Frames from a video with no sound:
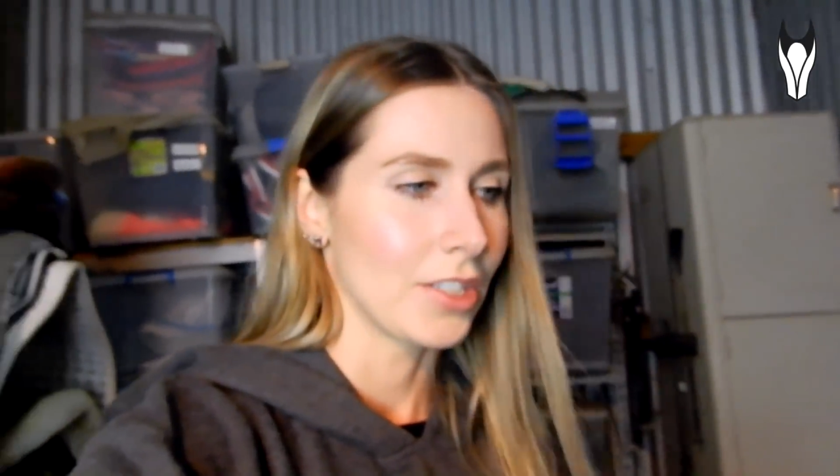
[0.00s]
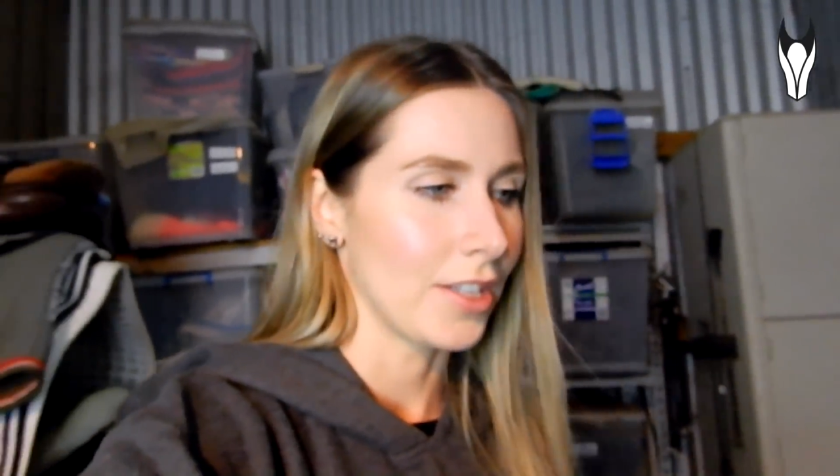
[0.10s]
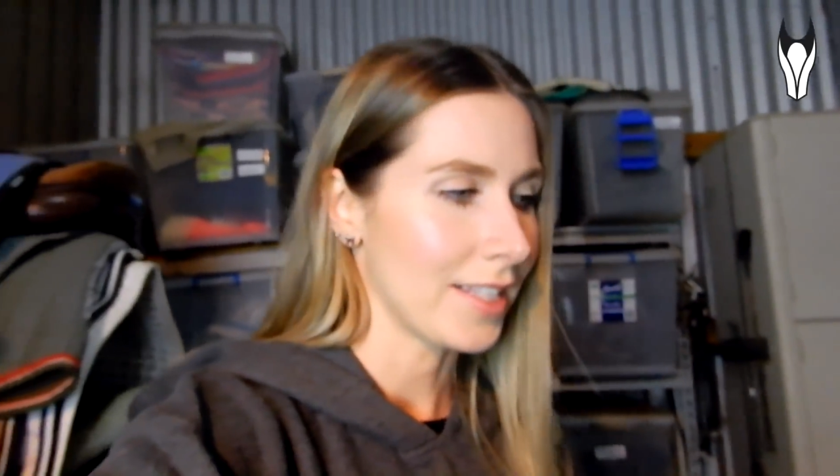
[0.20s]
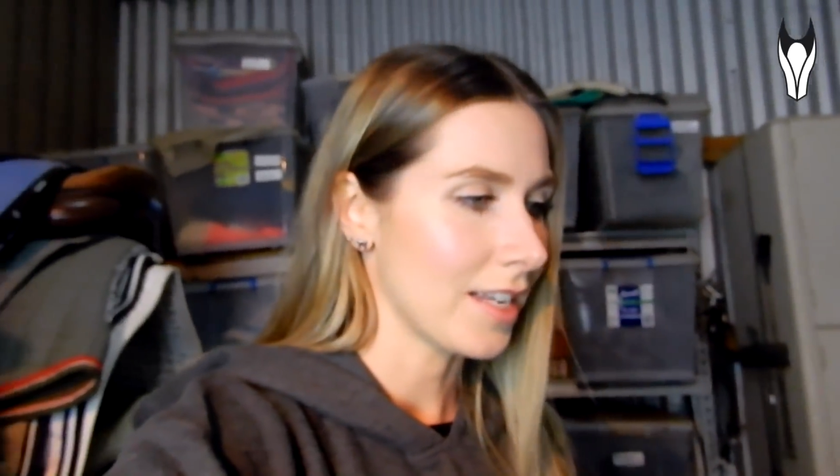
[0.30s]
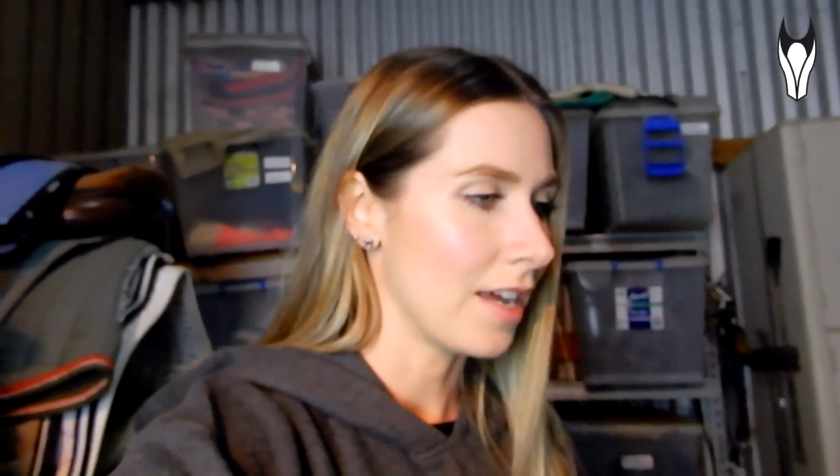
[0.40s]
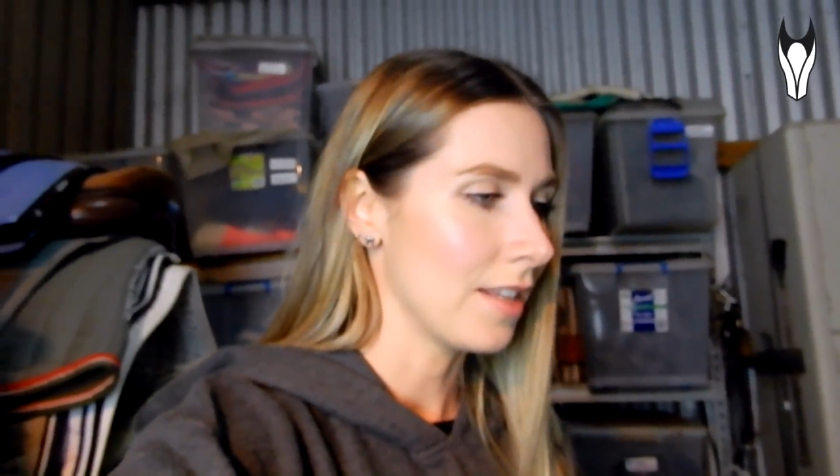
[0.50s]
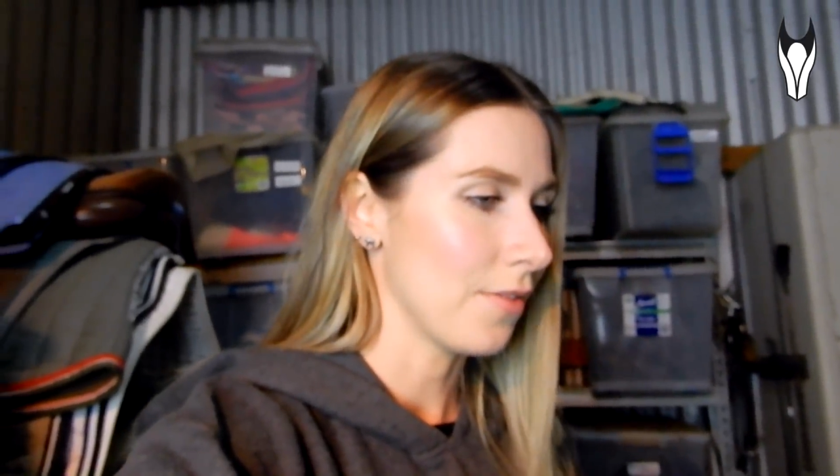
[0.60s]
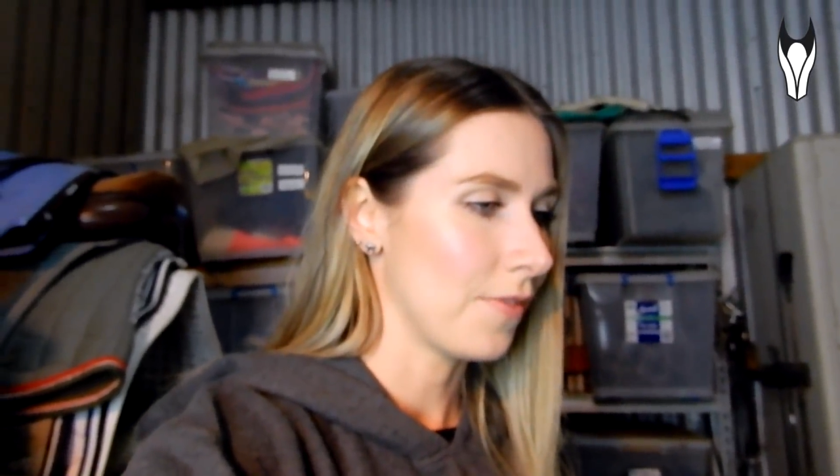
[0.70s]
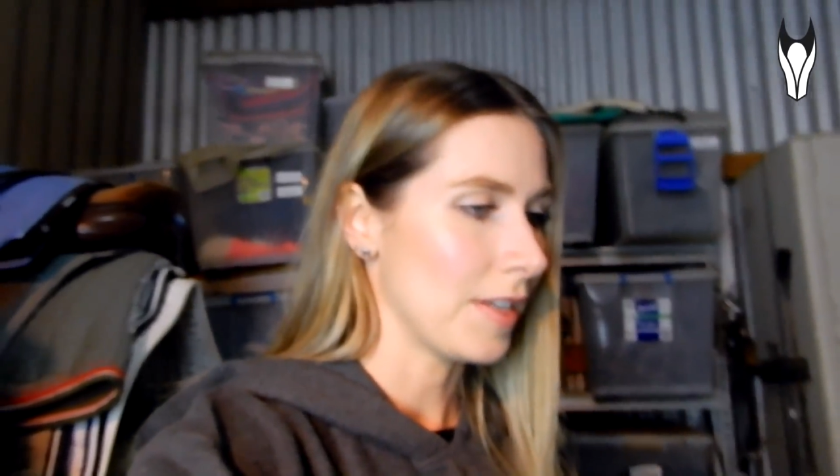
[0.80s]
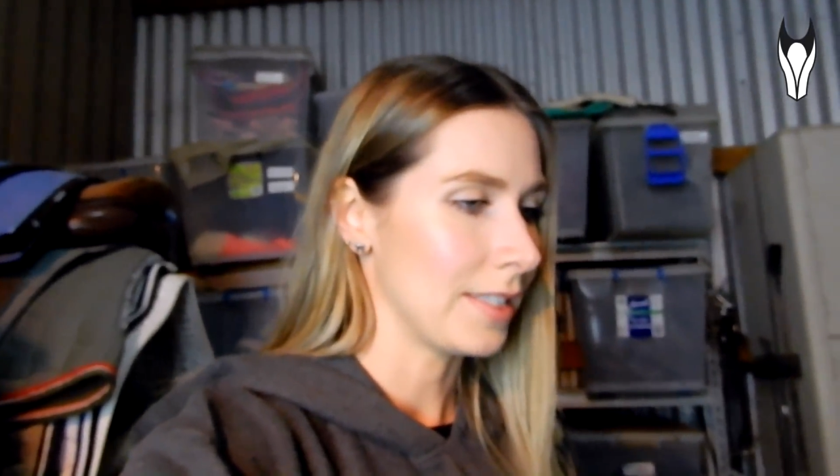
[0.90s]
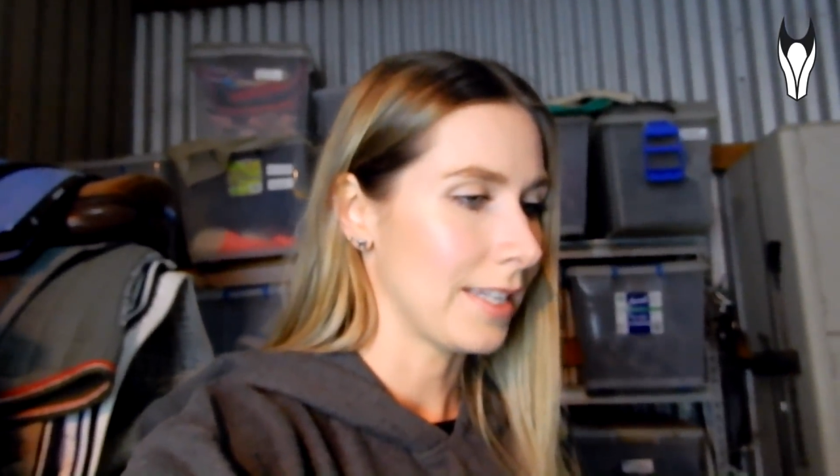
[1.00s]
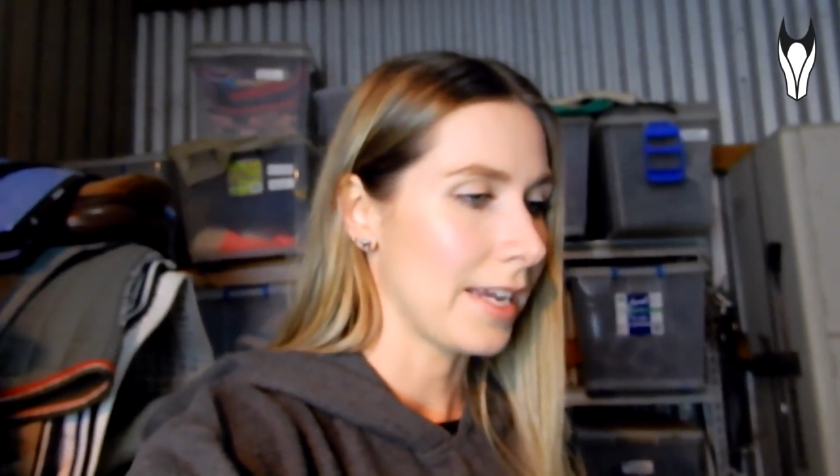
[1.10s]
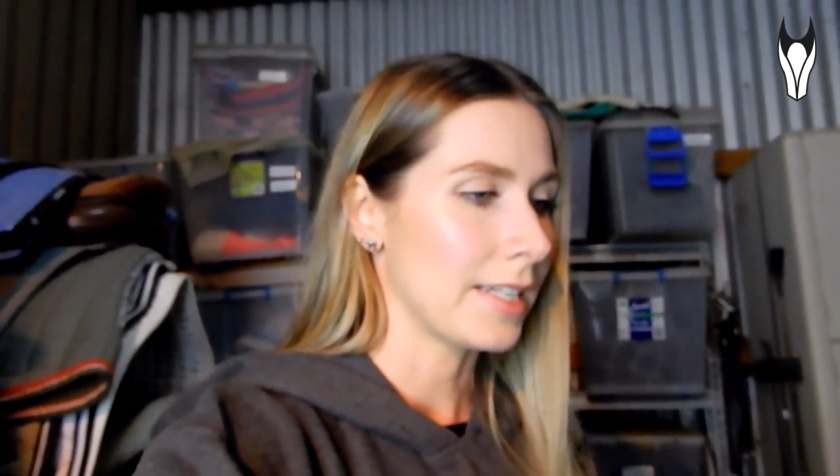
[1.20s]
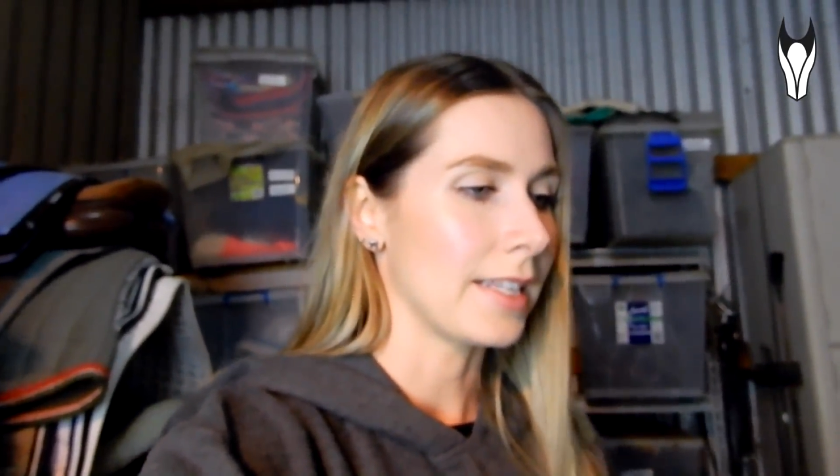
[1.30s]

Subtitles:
So that's kind of the first stage.